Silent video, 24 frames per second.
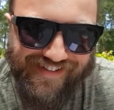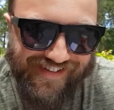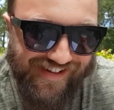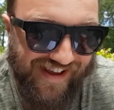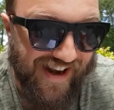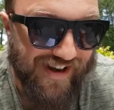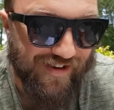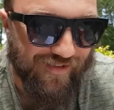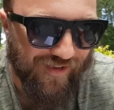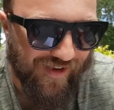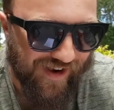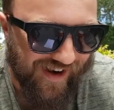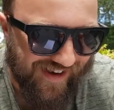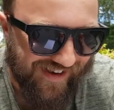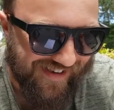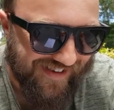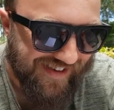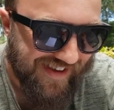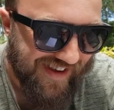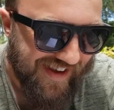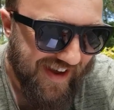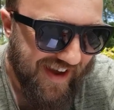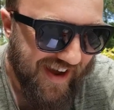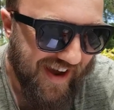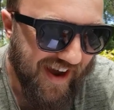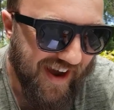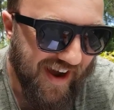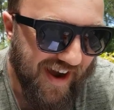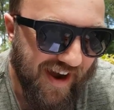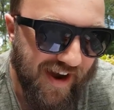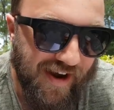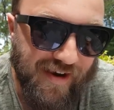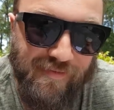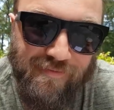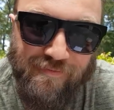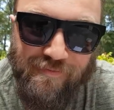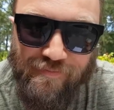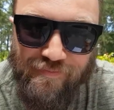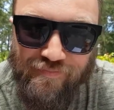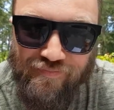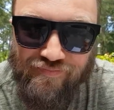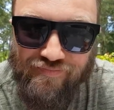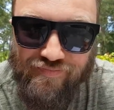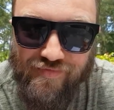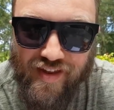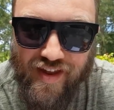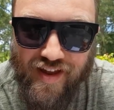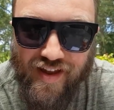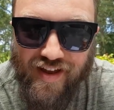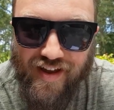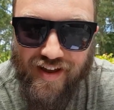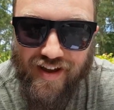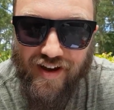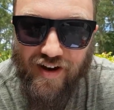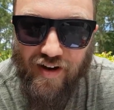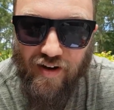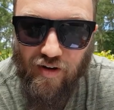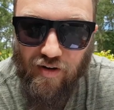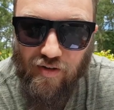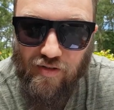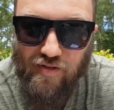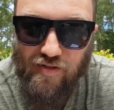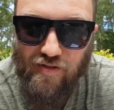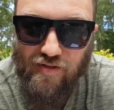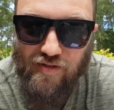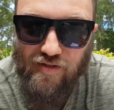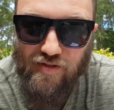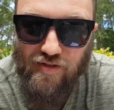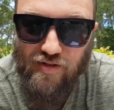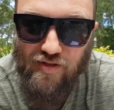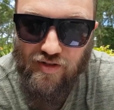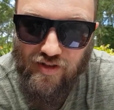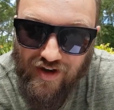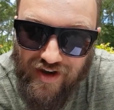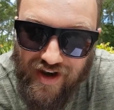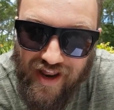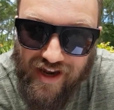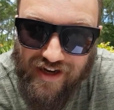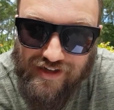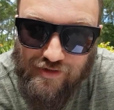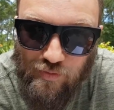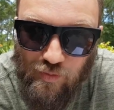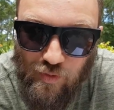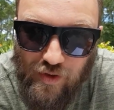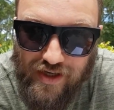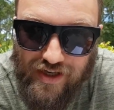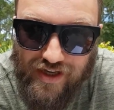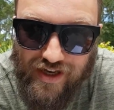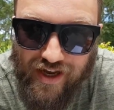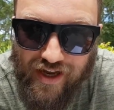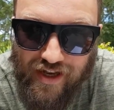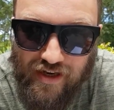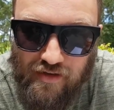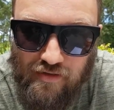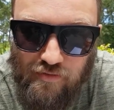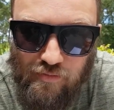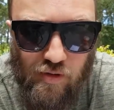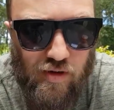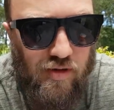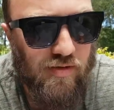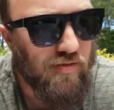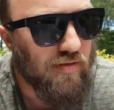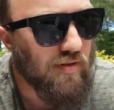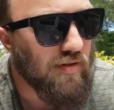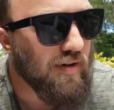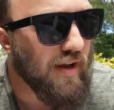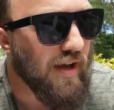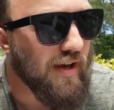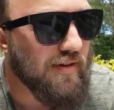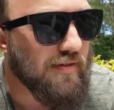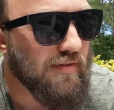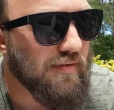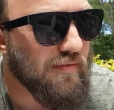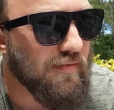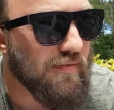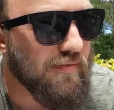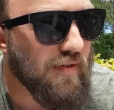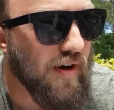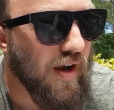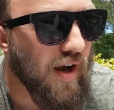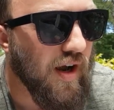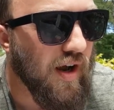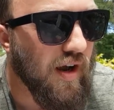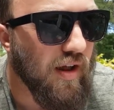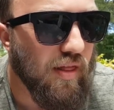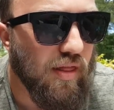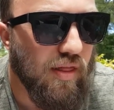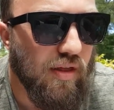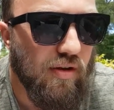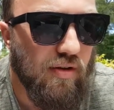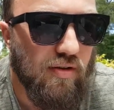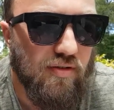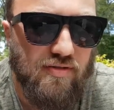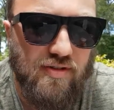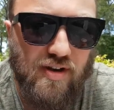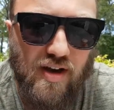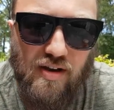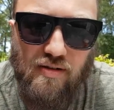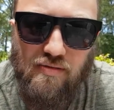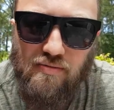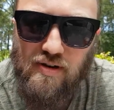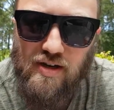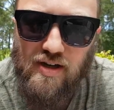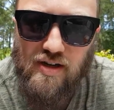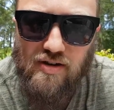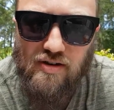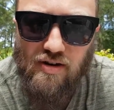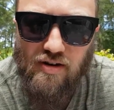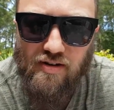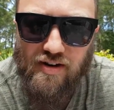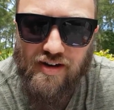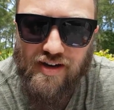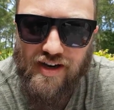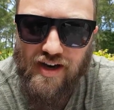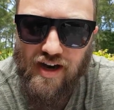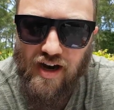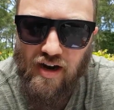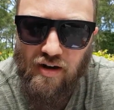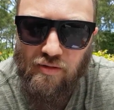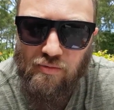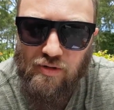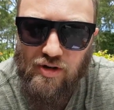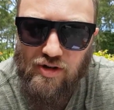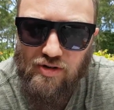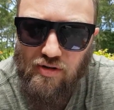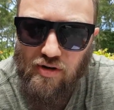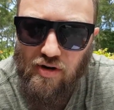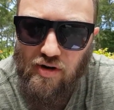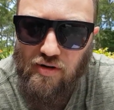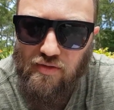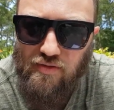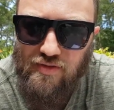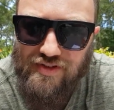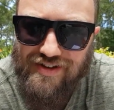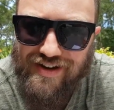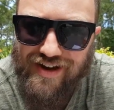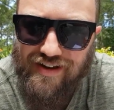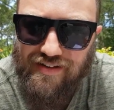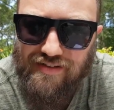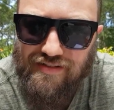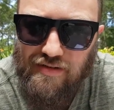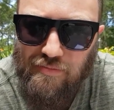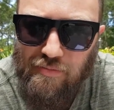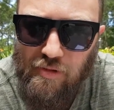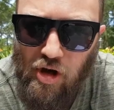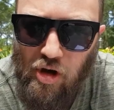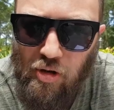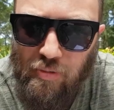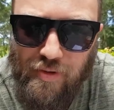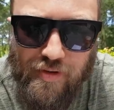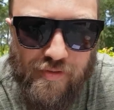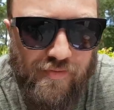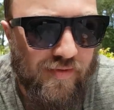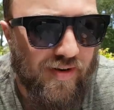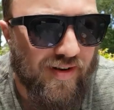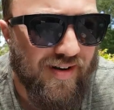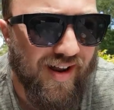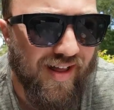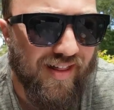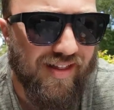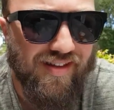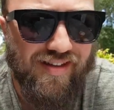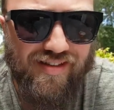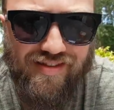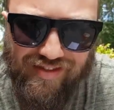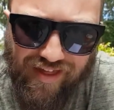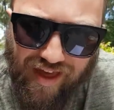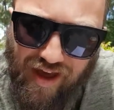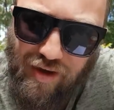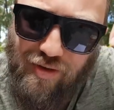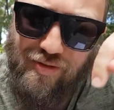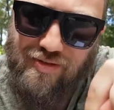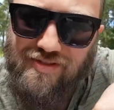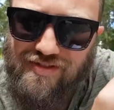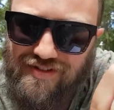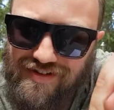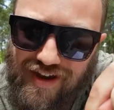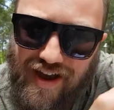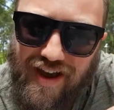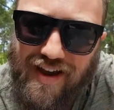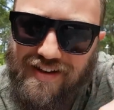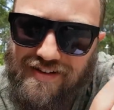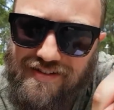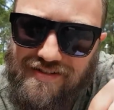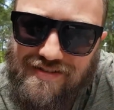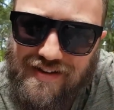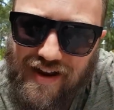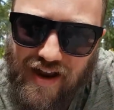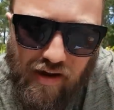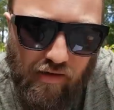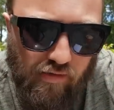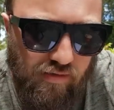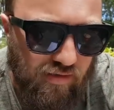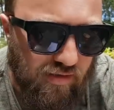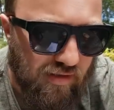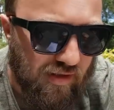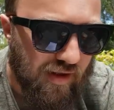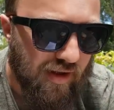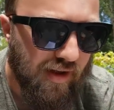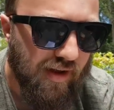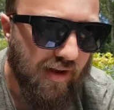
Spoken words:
Anyway, the next weekend, well, the next Thursday, we got in the car and we drove south to Melbourne, another 1,000 k's south,